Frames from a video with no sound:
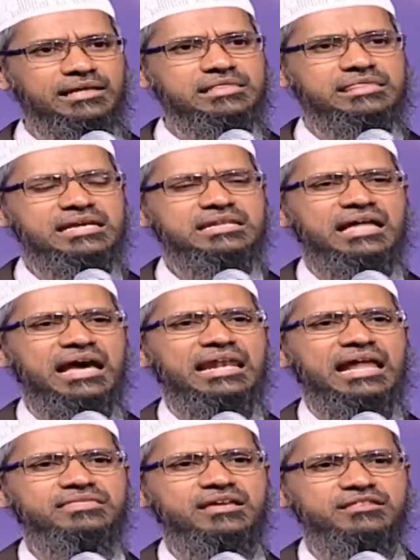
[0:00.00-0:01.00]
since
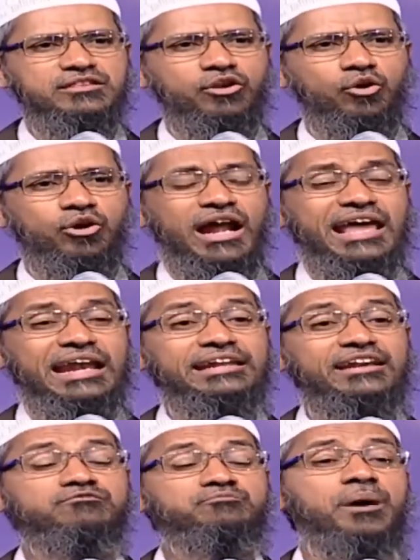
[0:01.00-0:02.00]
Allah says in the Quran
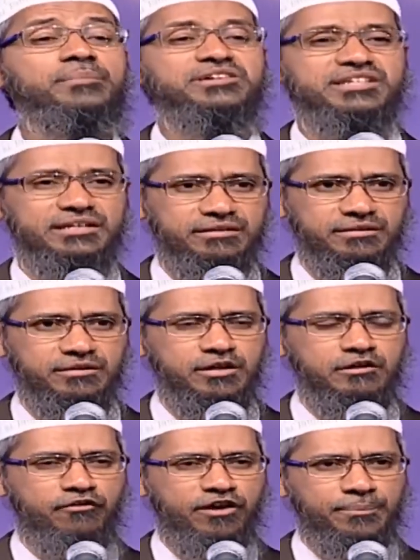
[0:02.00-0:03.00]
and gives permission
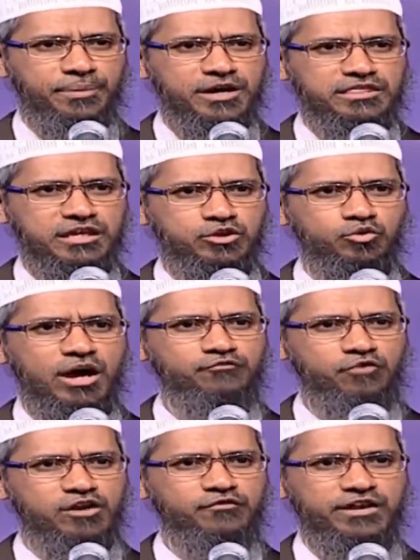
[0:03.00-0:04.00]
for a person to have
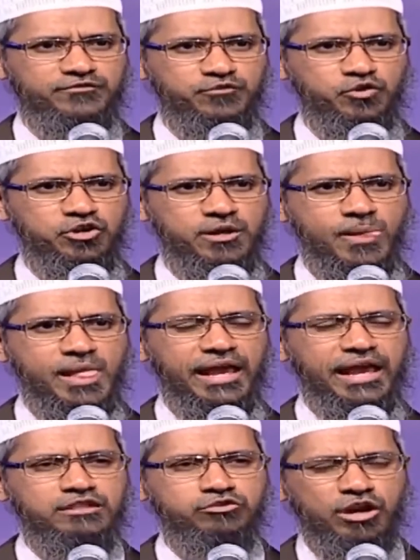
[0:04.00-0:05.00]
non-veg food,
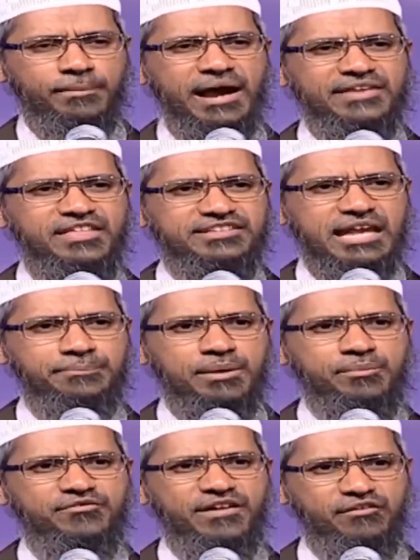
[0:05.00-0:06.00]
in Surah Maidah chapter
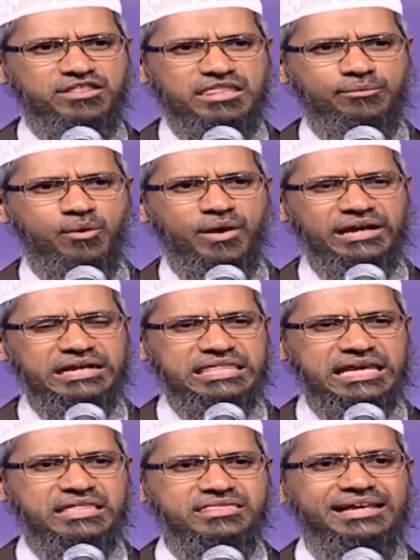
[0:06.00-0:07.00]
number 5 verse number 1, it
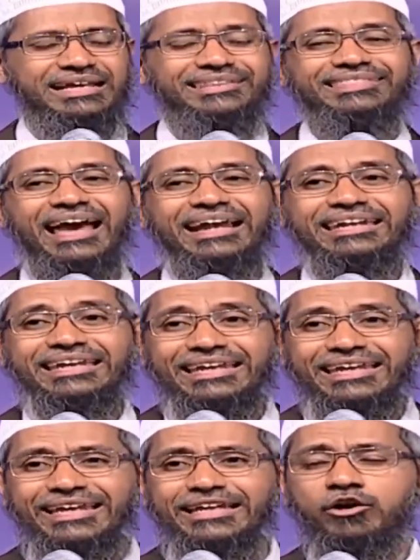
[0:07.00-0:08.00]
says that
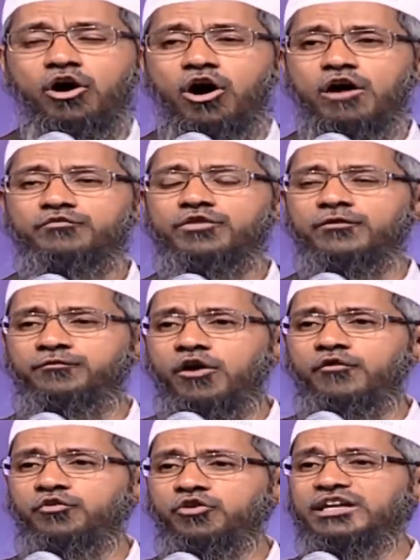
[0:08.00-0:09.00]
eat of the
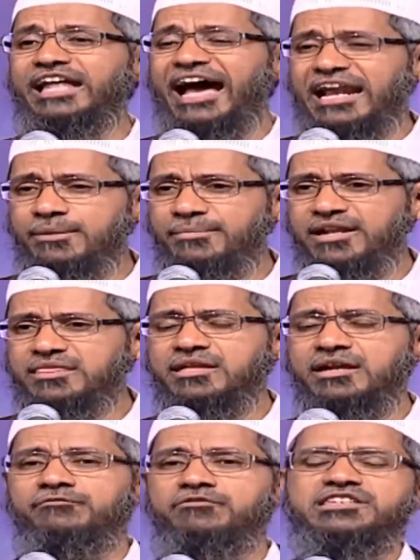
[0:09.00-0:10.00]
four-footed animals
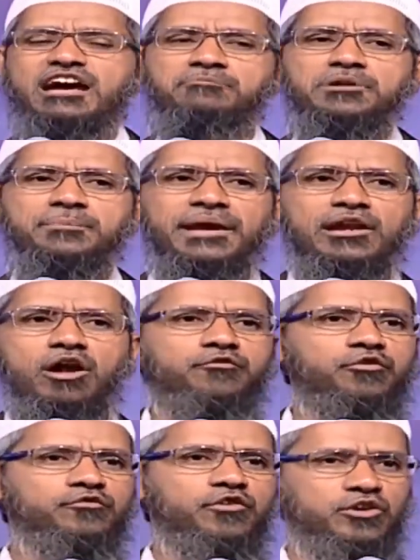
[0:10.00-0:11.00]
which have been made
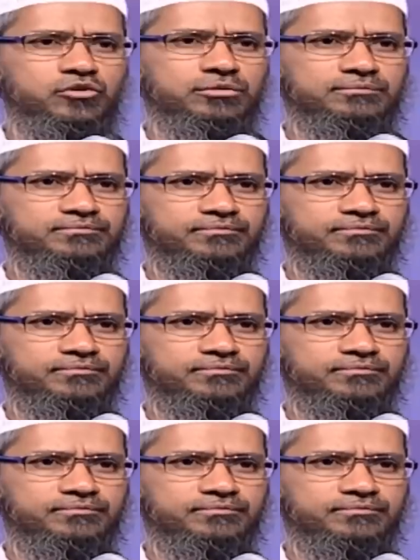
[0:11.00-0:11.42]
lawful for you.